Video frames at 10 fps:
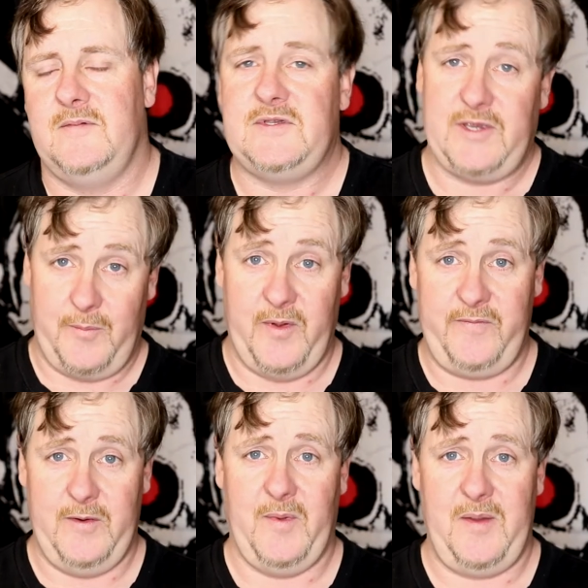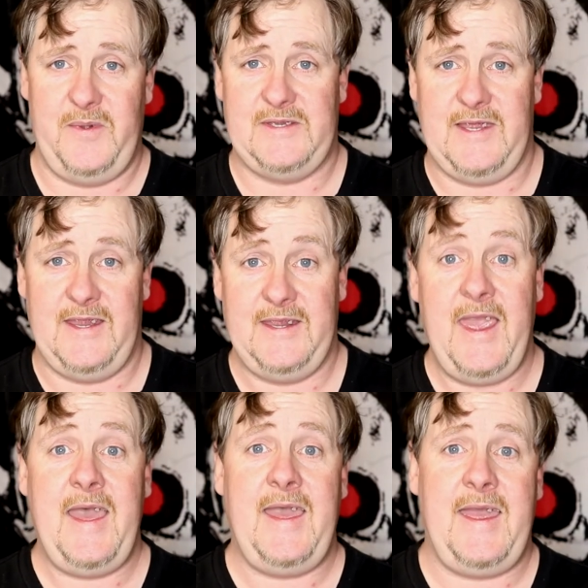Some of you might be saying,
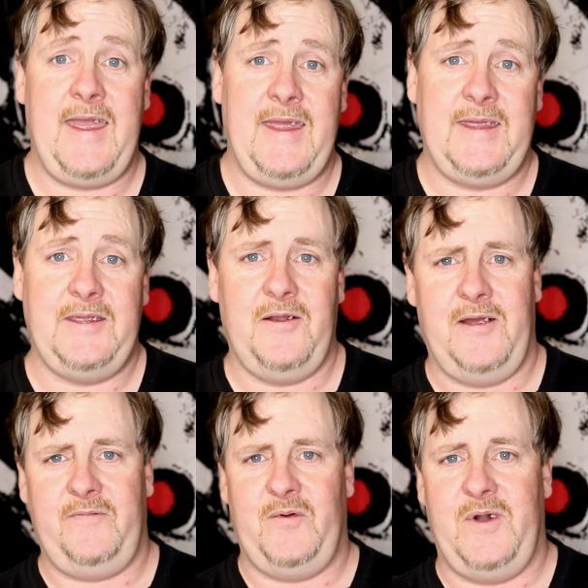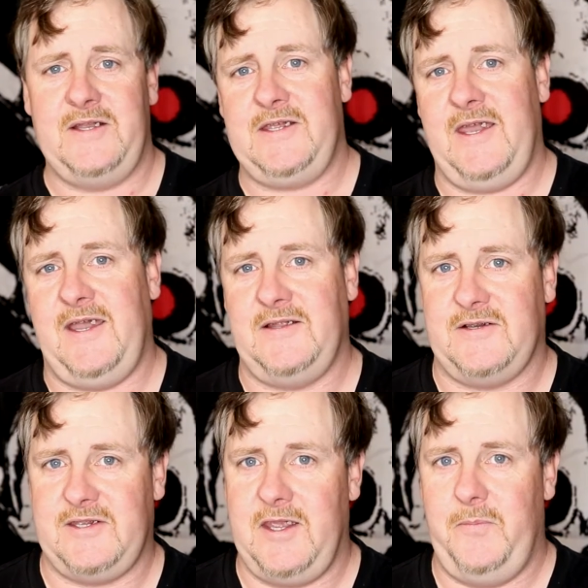yay, you don't have to watch ads
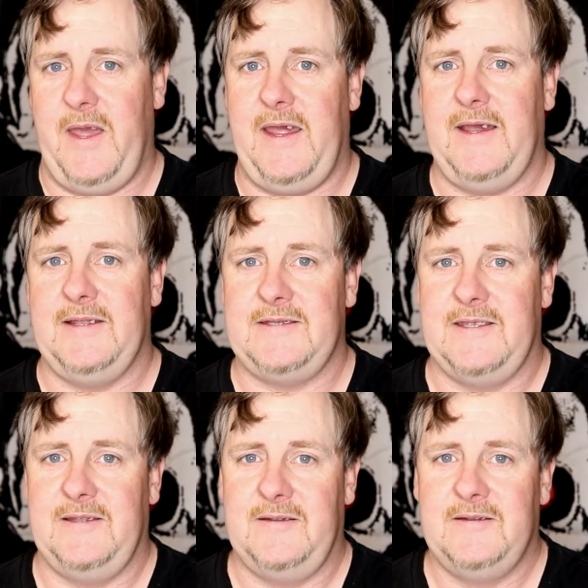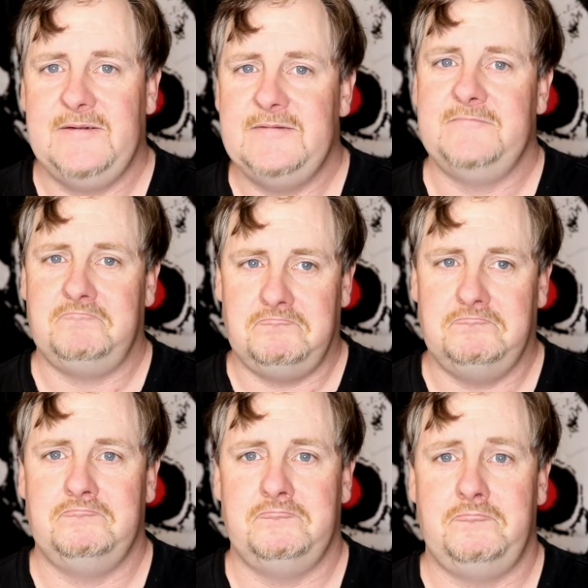or skip ads, and
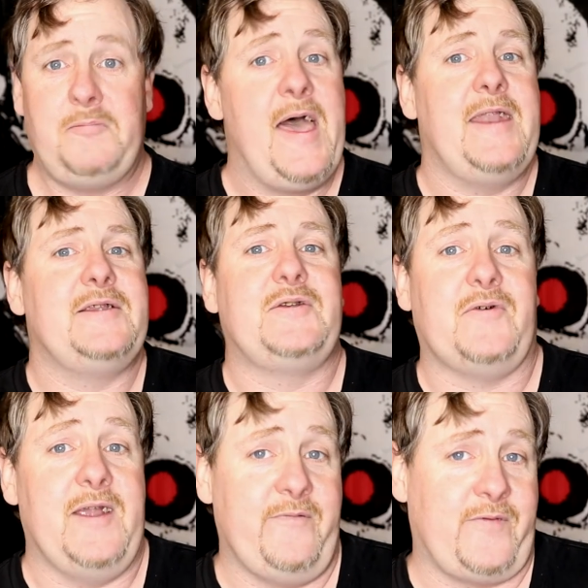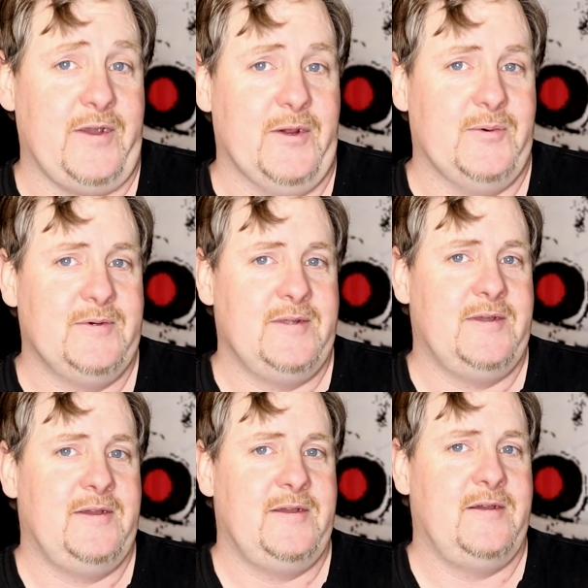that is great for you.
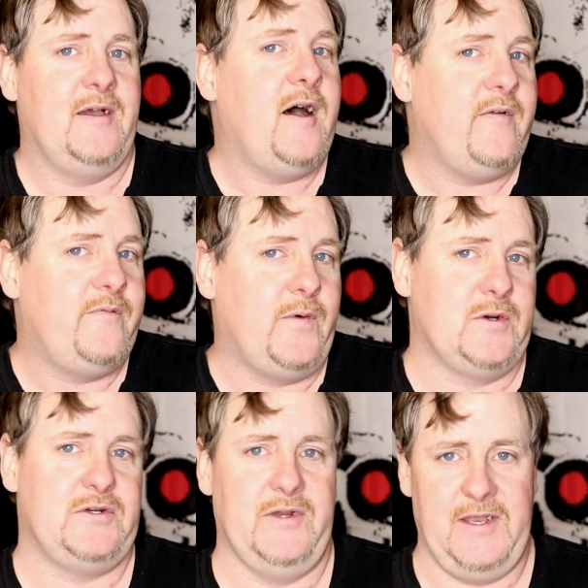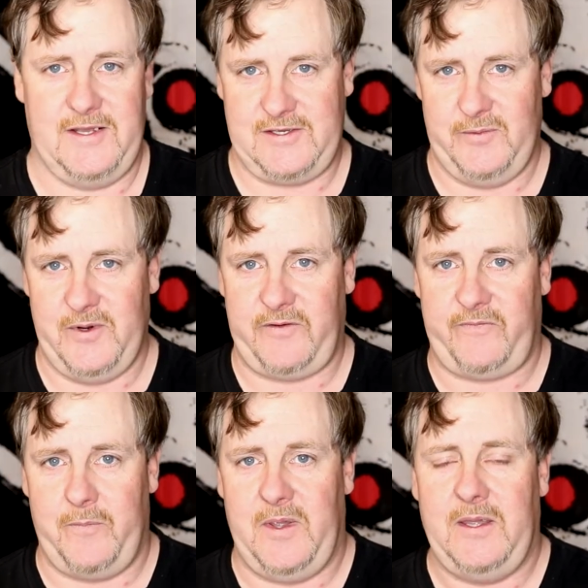Unfortunately, not so much
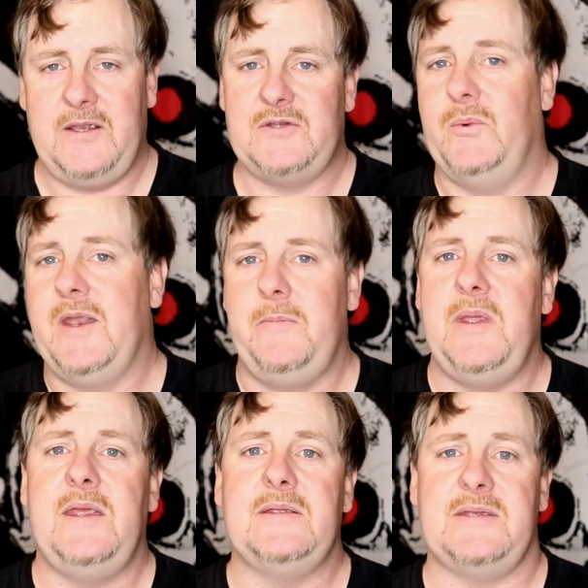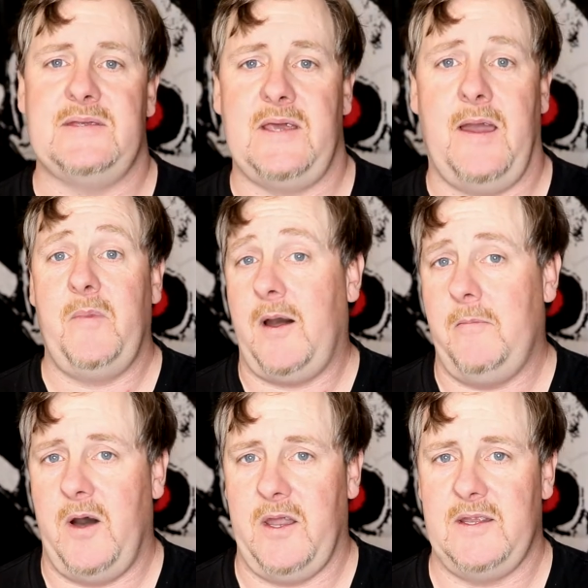for me, because what it means is
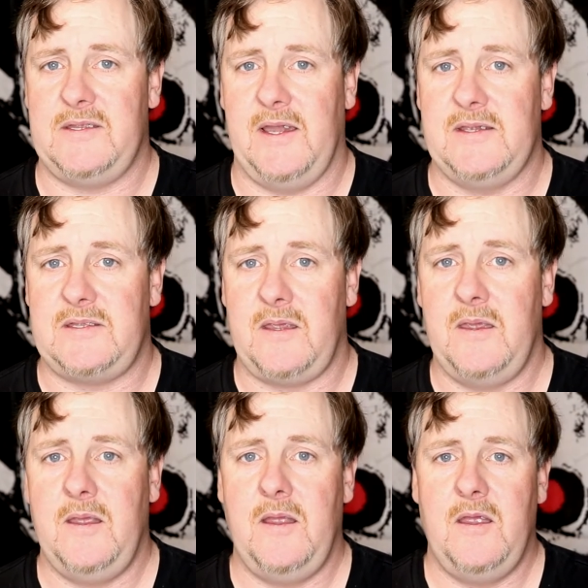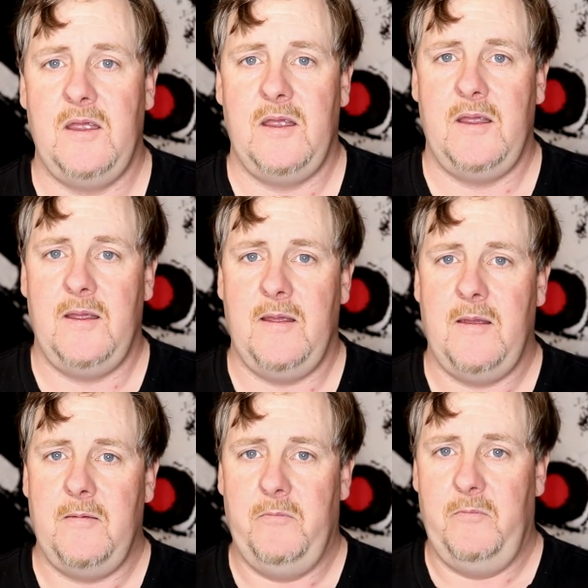not monetized.
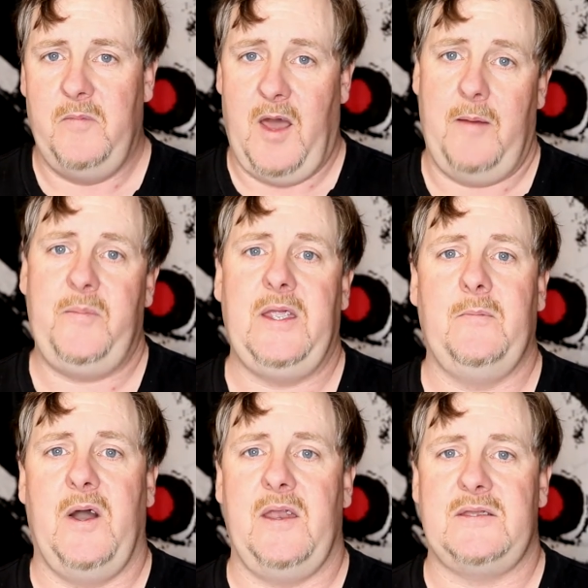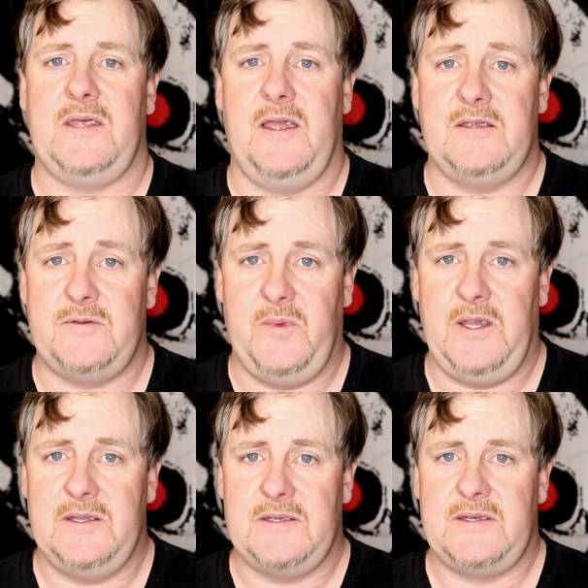Not being monetized
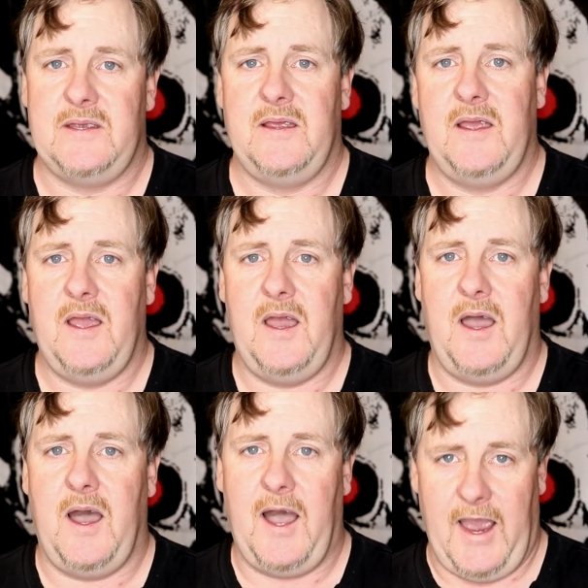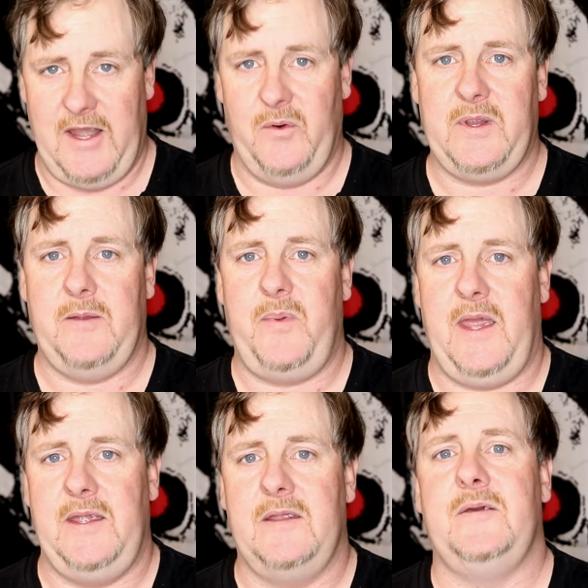means I don't get
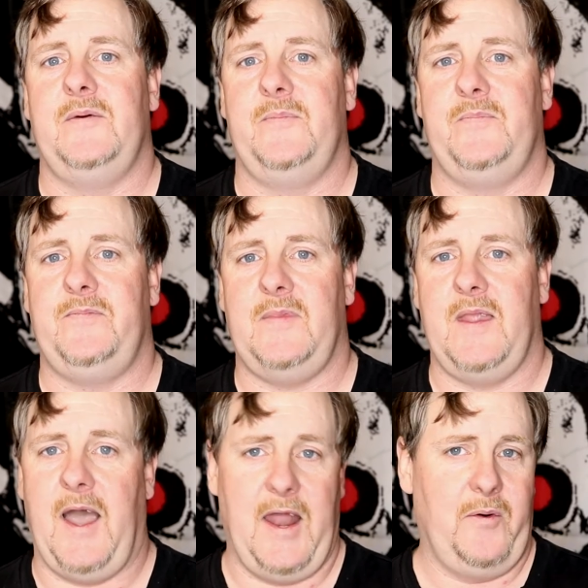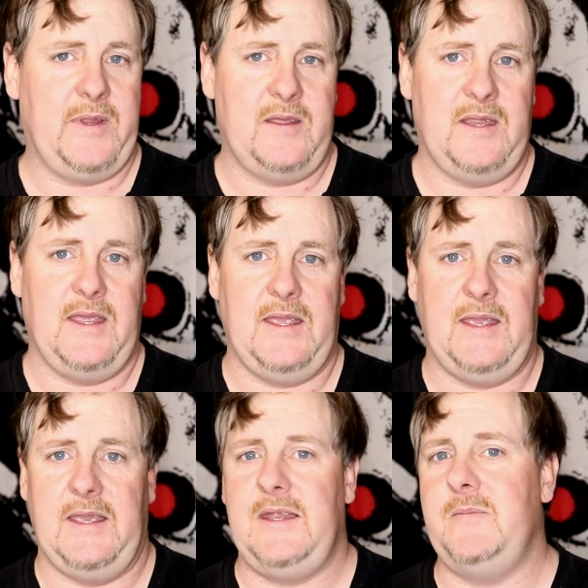paid. I don't get
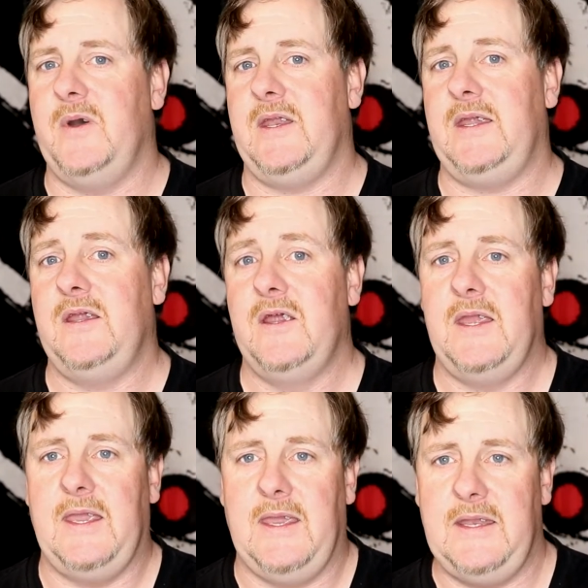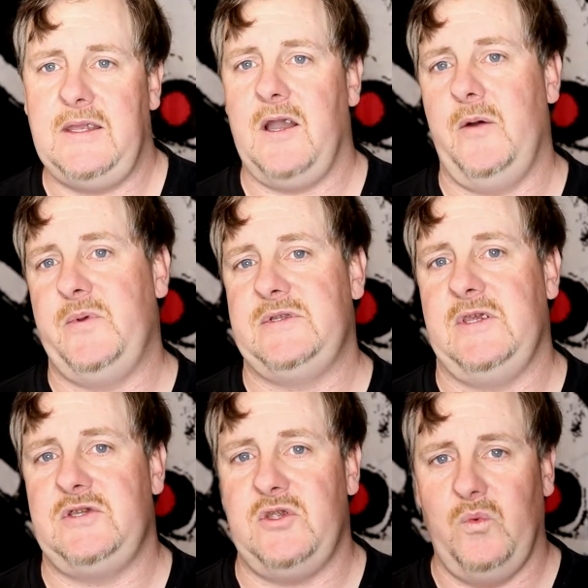any money, any
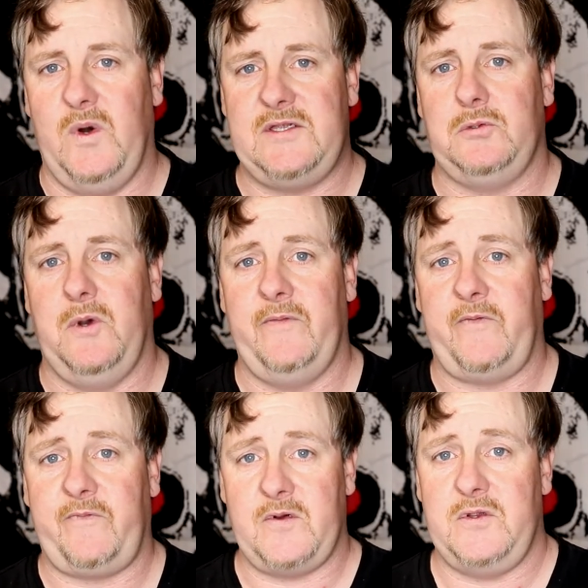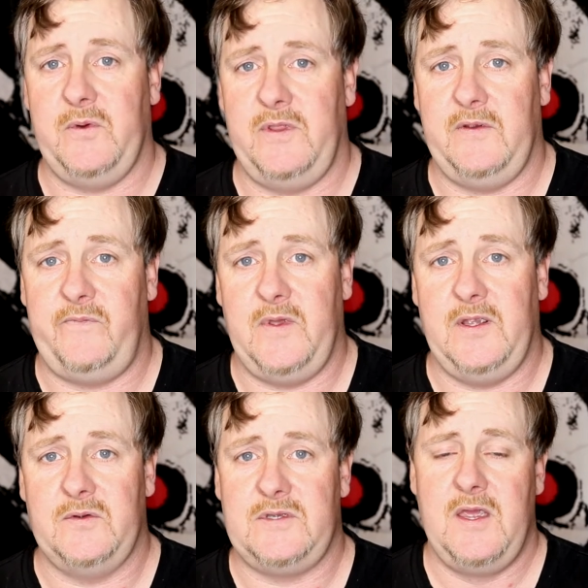compensation whatsoever for doing these
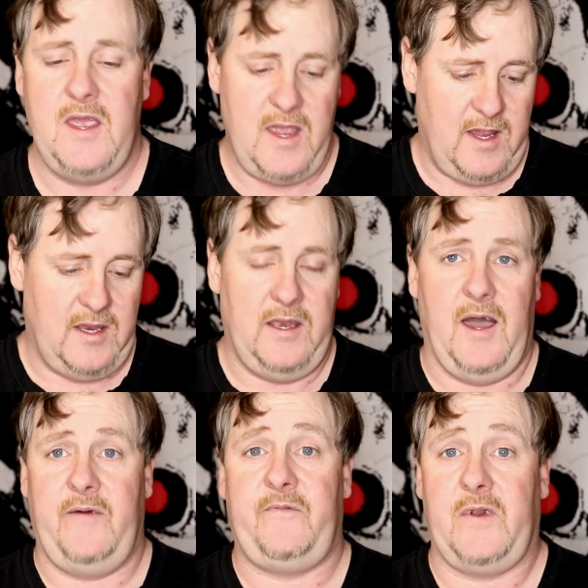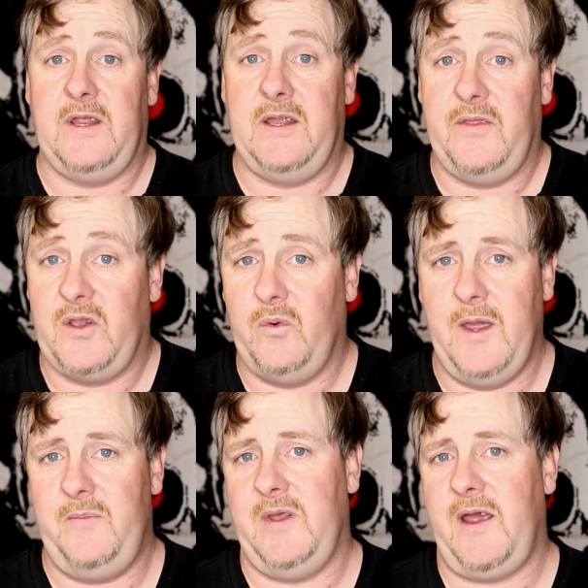videos. Not for any of the
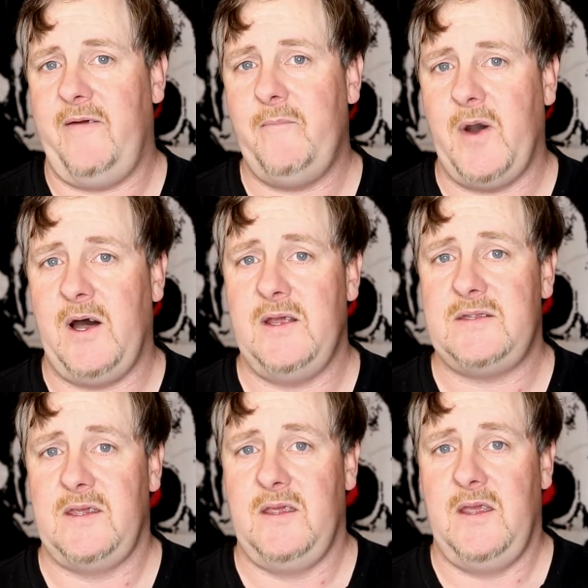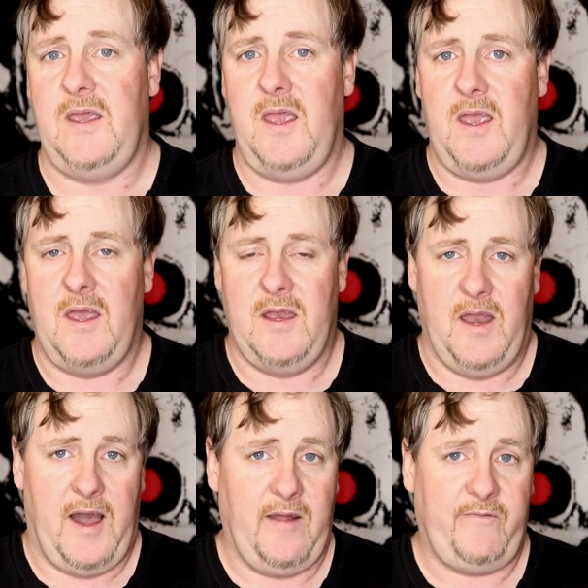equipment I've bought,
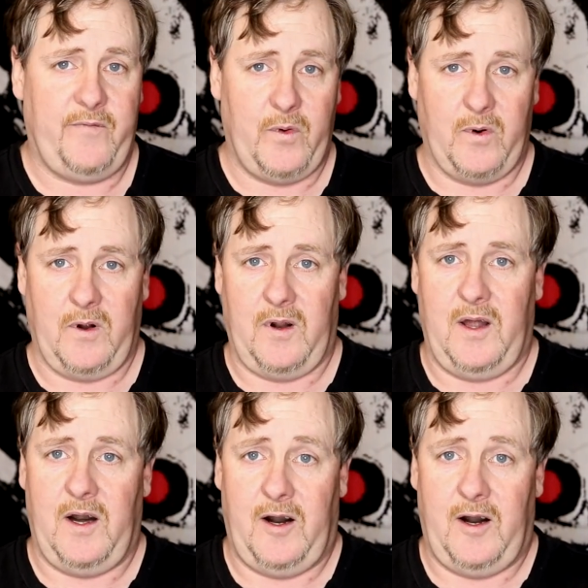not for